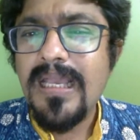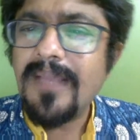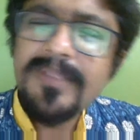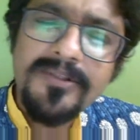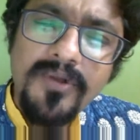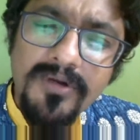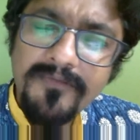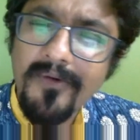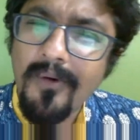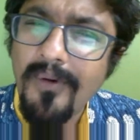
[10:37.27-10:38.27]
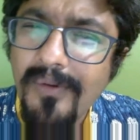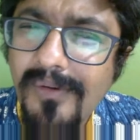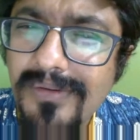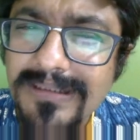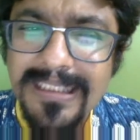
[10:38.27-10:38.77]
And they thought of
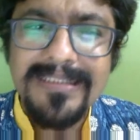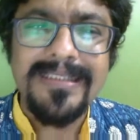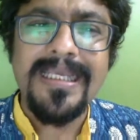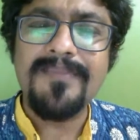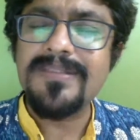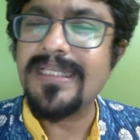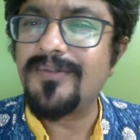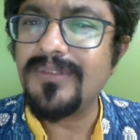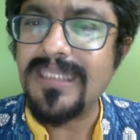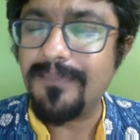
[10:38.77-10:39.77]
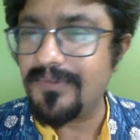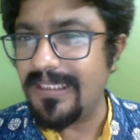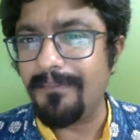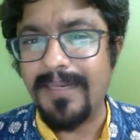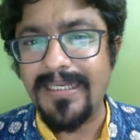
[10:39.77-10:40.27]
all that names that could come to
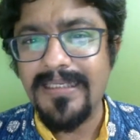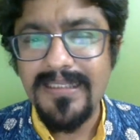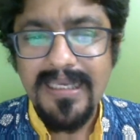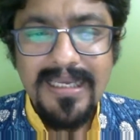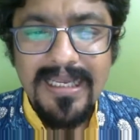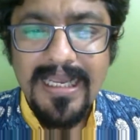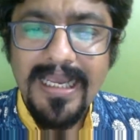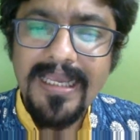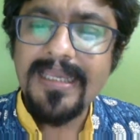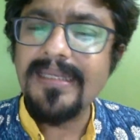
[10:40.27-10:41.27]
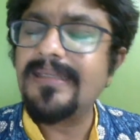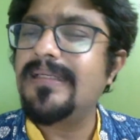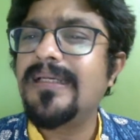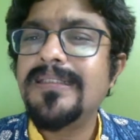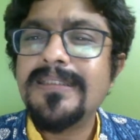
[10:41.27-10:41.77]
their mind.
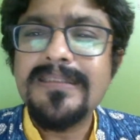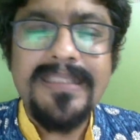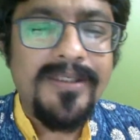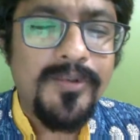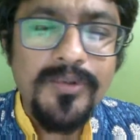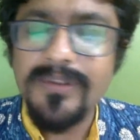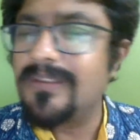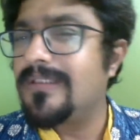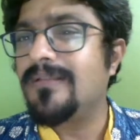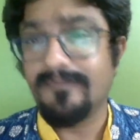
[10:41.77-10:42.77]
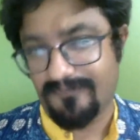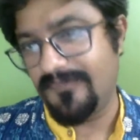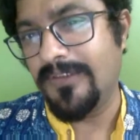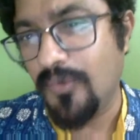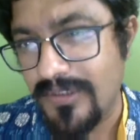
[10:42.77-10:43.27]
And they Googled,
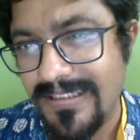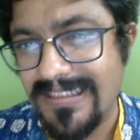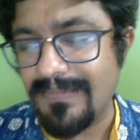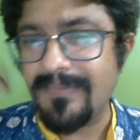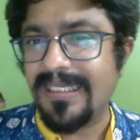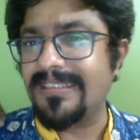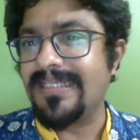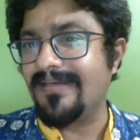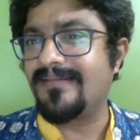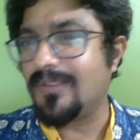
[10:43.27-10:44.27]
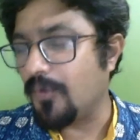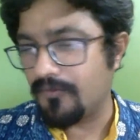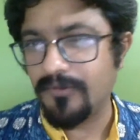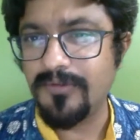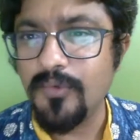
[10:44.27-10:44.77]
in those days, remember 1983, what
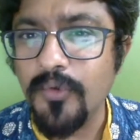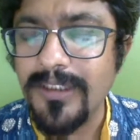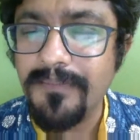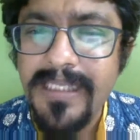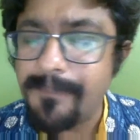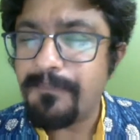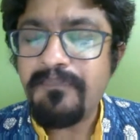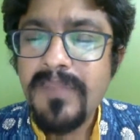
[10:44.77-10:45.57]
would Google be?